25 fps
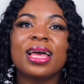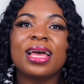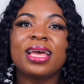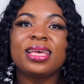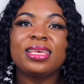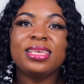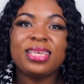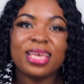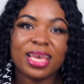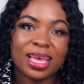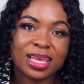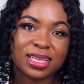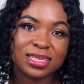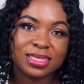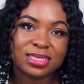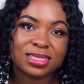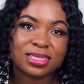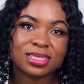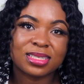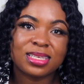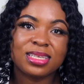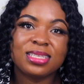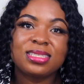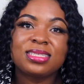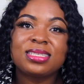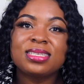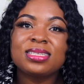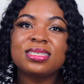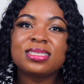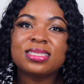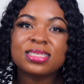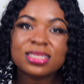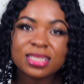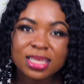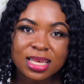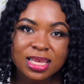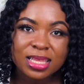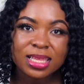Yes, it is
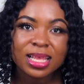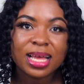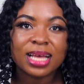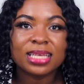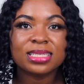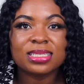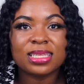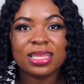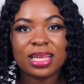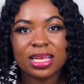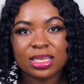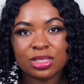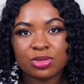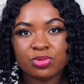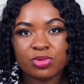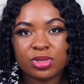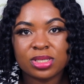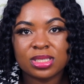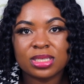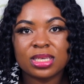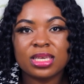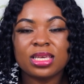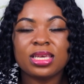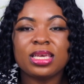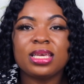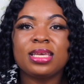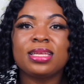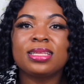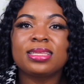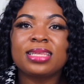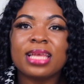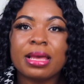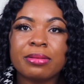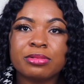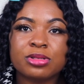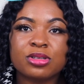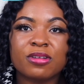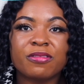seen as less risky in
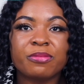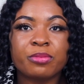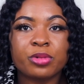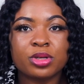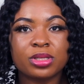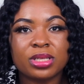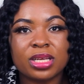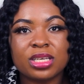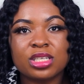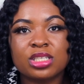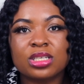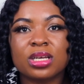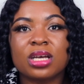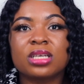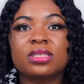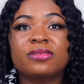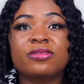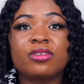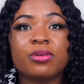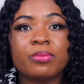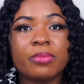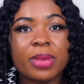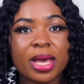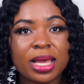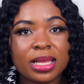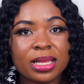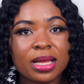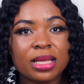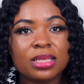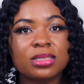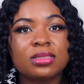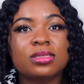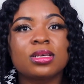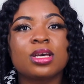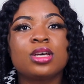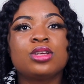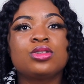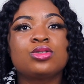terms of potentials for
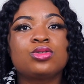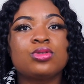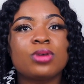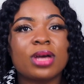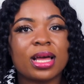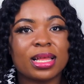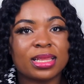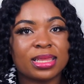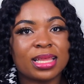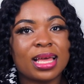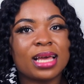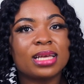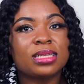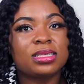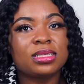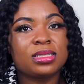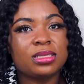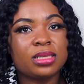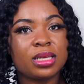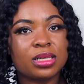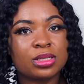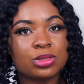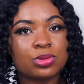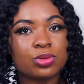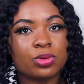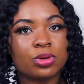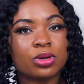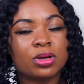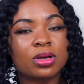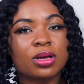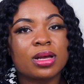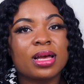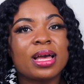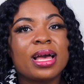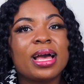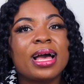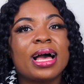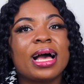miners to attack the network,
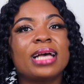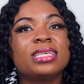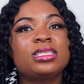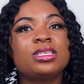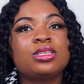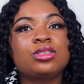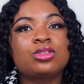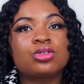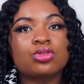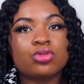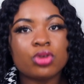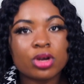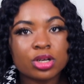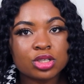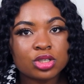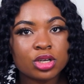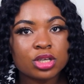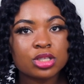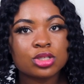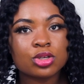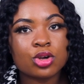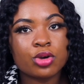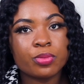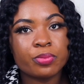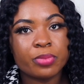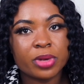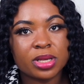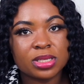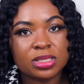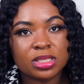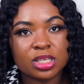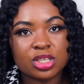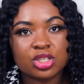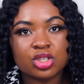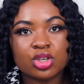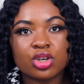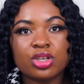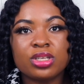as it structures
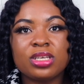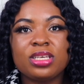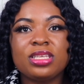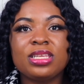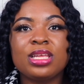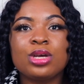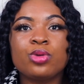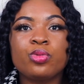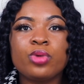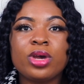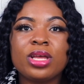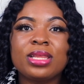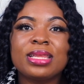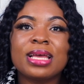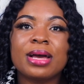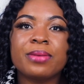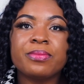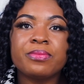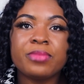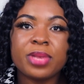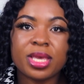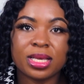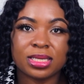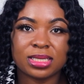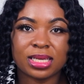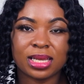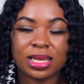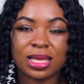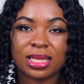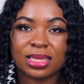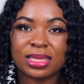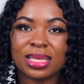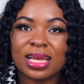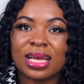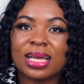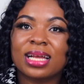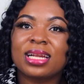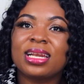compensation in a way that makes an
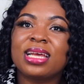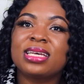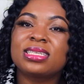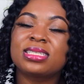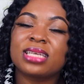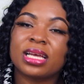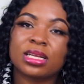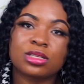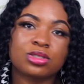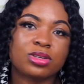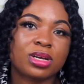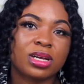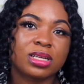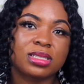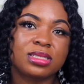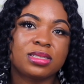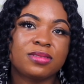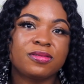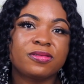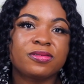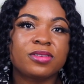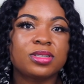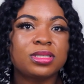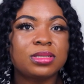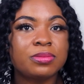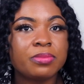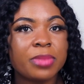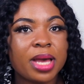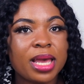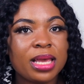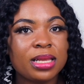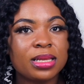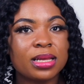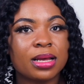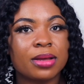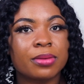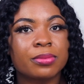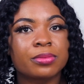attack less attractive for the
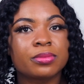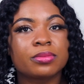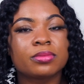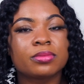miner.